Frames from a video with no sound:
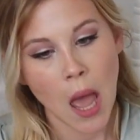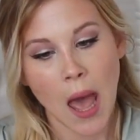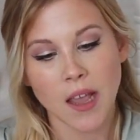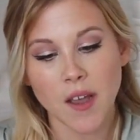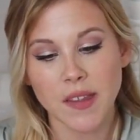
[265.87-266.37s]

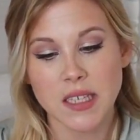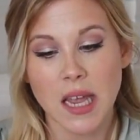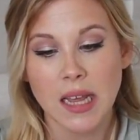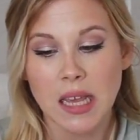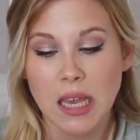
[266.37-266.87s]
I got this
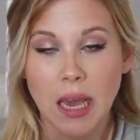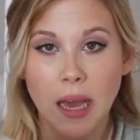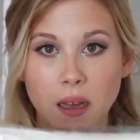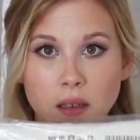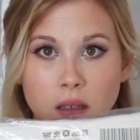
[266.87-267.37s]
at
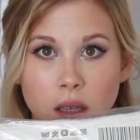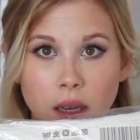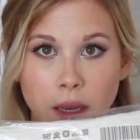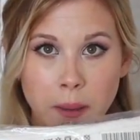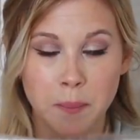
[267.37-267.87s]
IKEA.
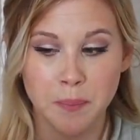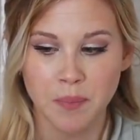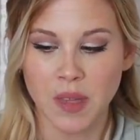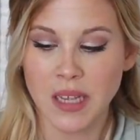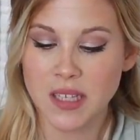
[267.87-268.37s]

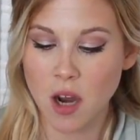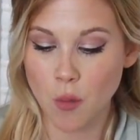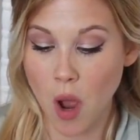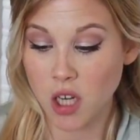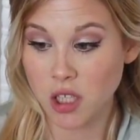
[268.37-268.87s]
These are
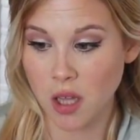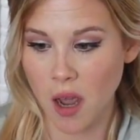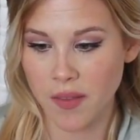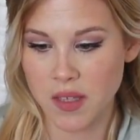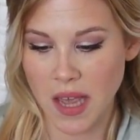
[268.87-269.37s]

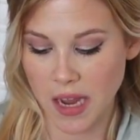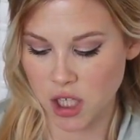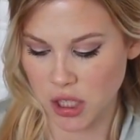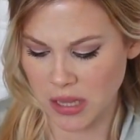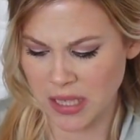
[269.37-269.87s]
washcloths.
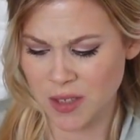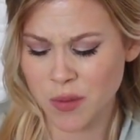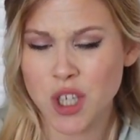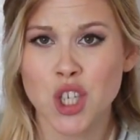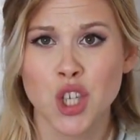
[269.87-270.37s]
Actually, these
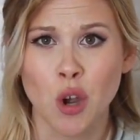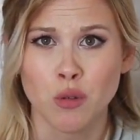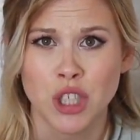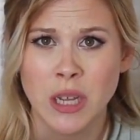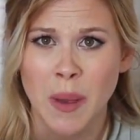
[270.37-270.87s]
were so
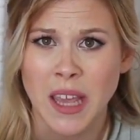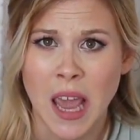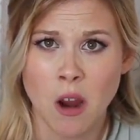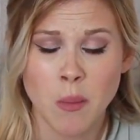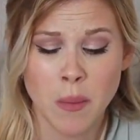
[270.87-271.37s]
cheap. I
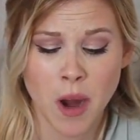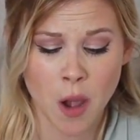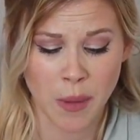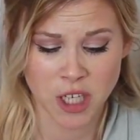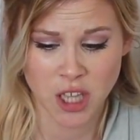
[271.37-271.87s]
can't remember
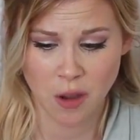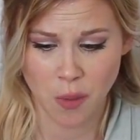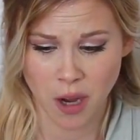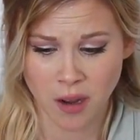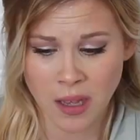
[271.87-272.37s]
how much they
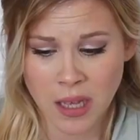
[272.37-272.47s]
were.